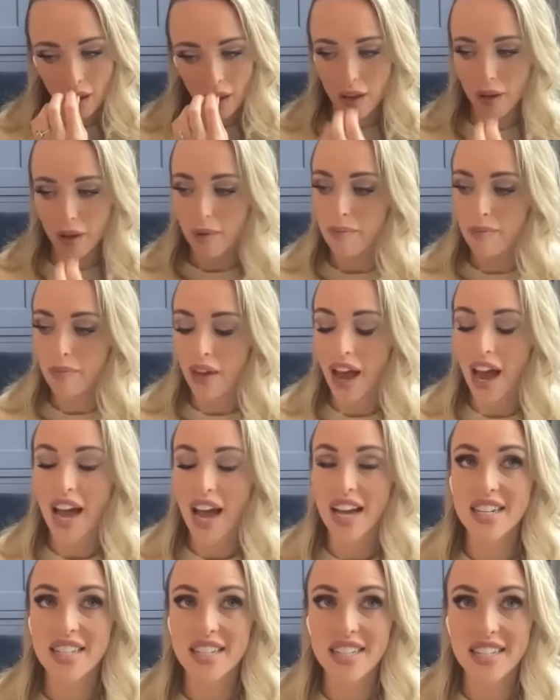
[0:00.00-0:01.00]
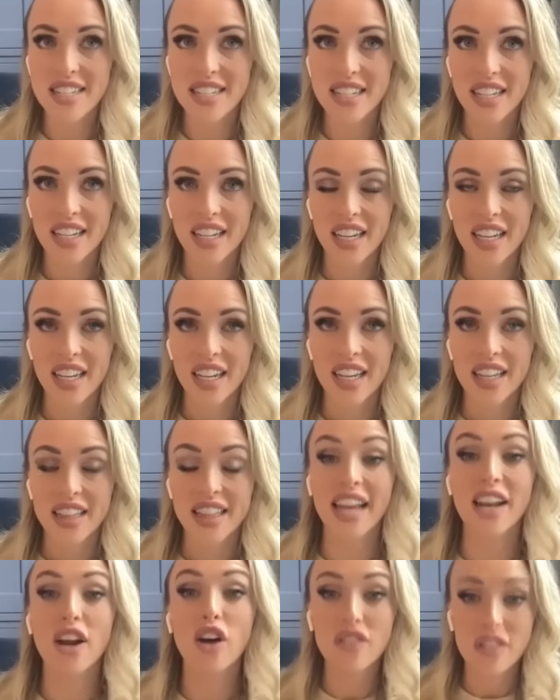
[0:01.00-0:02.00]
Um, and
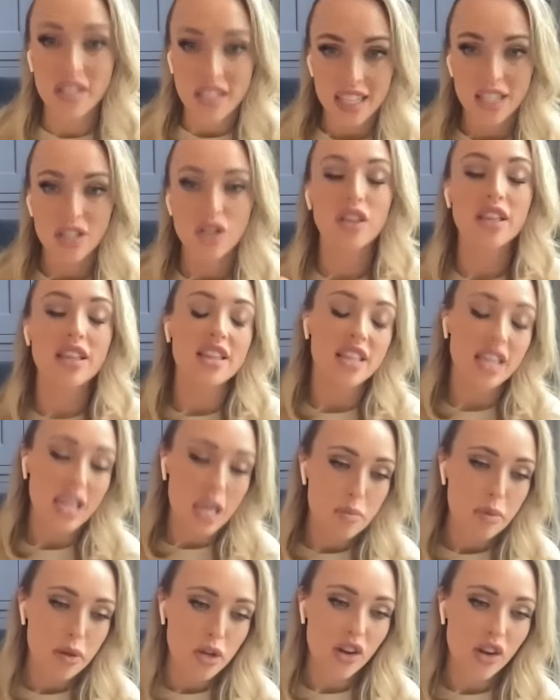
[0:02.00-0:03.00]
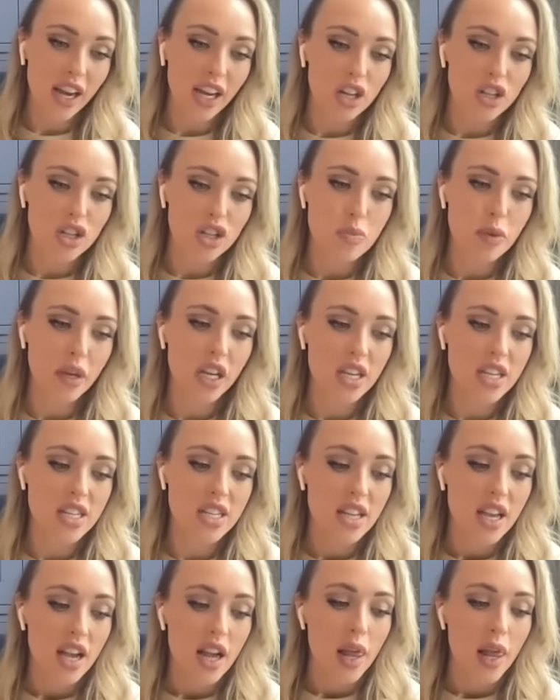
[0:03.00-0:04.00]
then obviously, so then they're keeping track on us
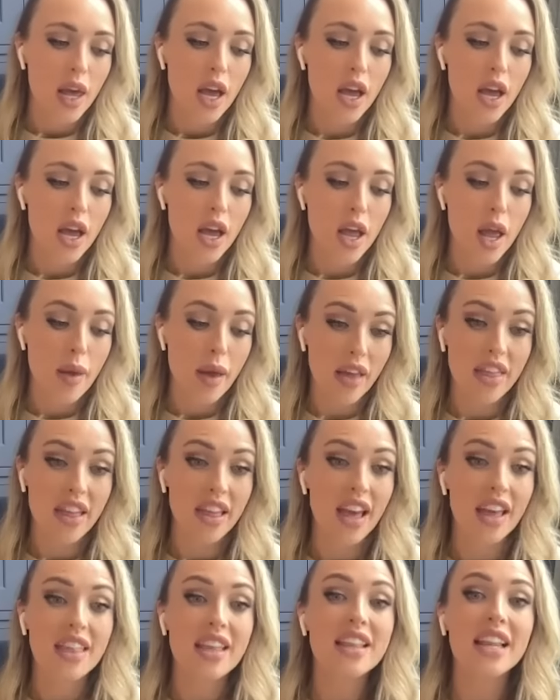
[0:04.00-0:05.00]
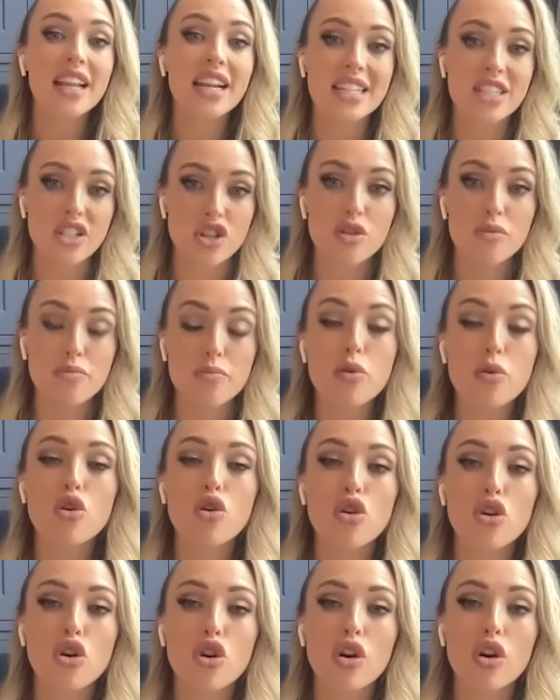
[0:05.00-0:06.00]
because uh, I think then it's just
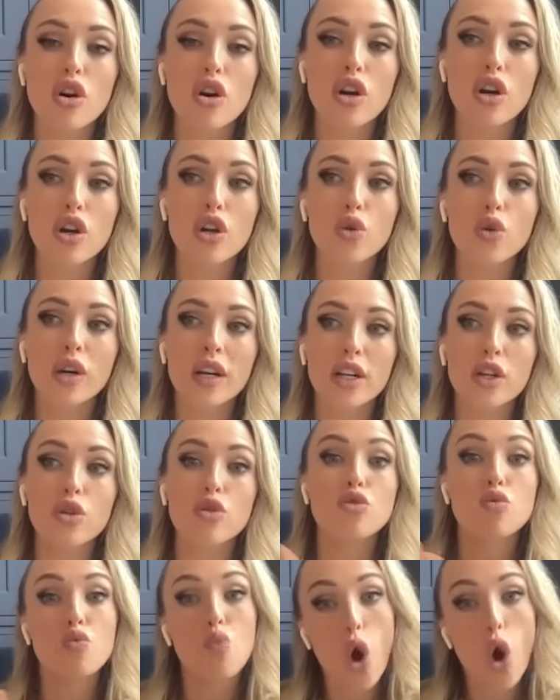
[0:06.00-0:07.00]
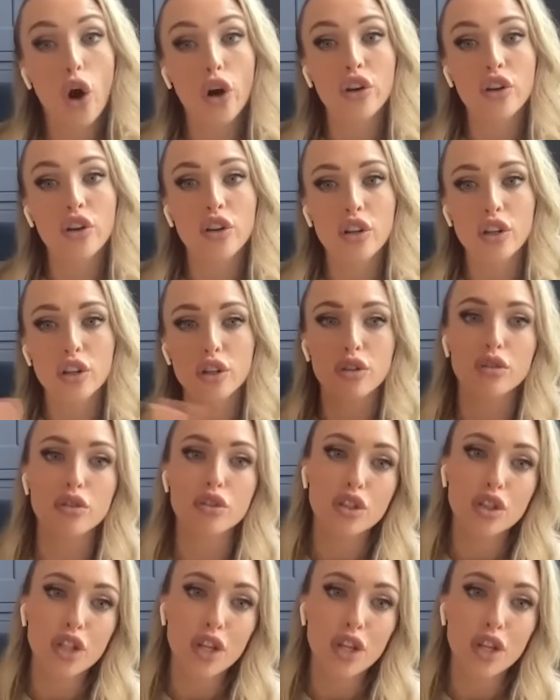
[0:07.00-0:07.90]
more you can lose one, you can lose